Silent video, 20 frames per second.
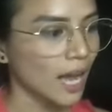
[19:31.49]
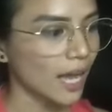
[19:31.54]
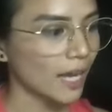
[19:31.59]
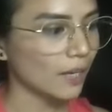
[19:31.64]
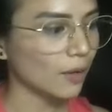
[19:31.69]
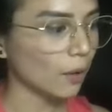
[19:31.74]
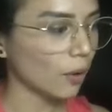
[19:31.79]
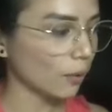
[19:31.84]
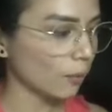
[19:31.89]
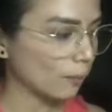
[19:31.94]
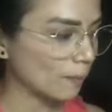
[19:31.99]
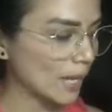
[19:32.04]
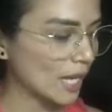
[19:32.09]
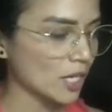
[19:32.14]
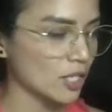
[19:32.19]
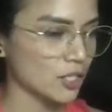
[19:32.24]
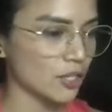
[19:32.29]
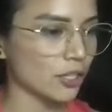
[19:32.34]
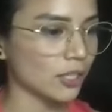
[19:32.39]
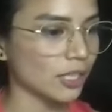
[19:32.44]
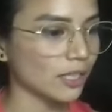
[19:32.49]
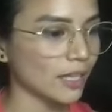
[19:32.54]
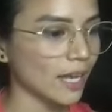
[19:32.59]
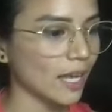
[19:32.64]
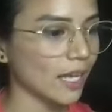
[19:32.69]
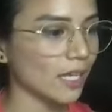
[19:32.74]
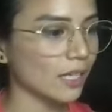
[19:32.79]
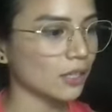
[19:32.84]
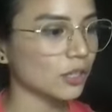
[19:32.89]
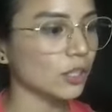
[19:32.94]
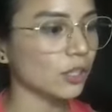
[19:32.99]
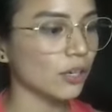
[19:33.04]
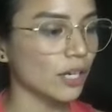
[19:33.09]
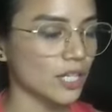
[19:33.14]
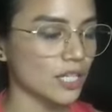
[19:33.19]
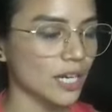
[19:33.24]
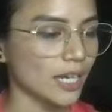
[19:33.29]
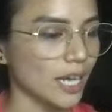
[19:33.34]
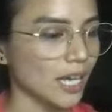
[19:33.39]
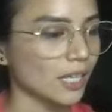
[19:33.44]
I make sure that I
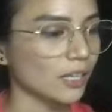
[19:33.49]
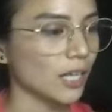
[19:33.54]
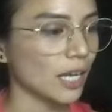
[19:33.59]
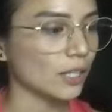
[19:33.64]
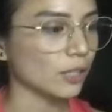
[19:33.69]
nourish again.